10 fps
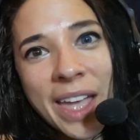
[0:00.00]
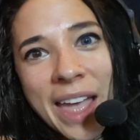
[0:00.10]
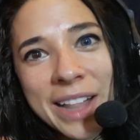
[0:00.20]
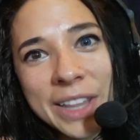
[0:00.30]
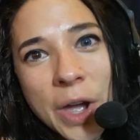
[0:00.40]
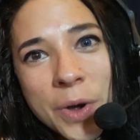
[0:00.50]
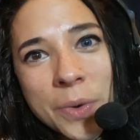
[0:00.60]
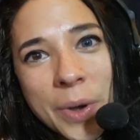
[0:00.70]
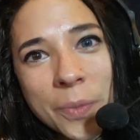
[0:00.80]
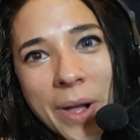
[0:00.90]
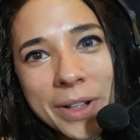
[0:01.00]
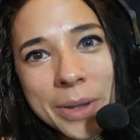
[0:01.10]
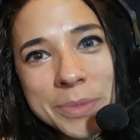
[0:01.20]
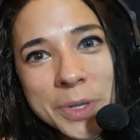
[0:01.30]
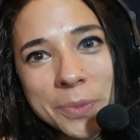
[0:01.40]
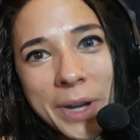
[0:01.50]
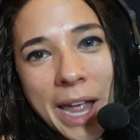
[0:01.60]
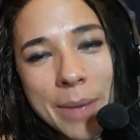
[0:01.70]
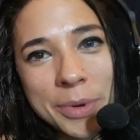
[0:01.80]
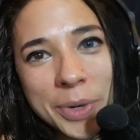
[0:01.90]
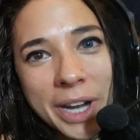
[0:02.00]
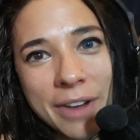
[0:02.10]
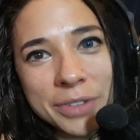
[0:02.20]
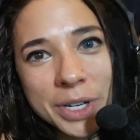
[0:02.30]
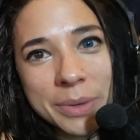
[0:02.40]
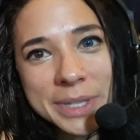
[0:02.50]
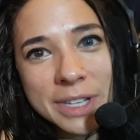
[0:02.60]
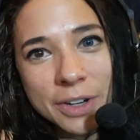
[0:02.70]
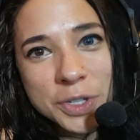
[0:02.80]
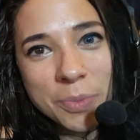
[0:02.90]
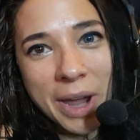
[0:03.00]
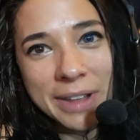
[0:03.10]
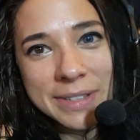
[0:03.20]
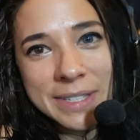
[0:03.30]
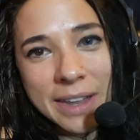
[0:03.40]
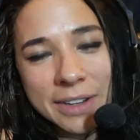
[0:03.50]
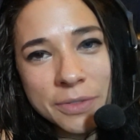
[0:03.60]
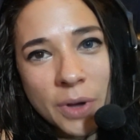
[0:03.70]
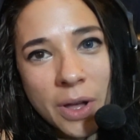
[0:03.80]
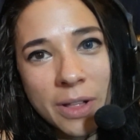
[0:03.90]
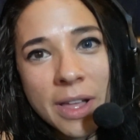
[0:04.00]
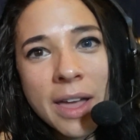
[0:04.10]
Hello and welcome to Rehab and Recovery with Dr. Miles Sandoval.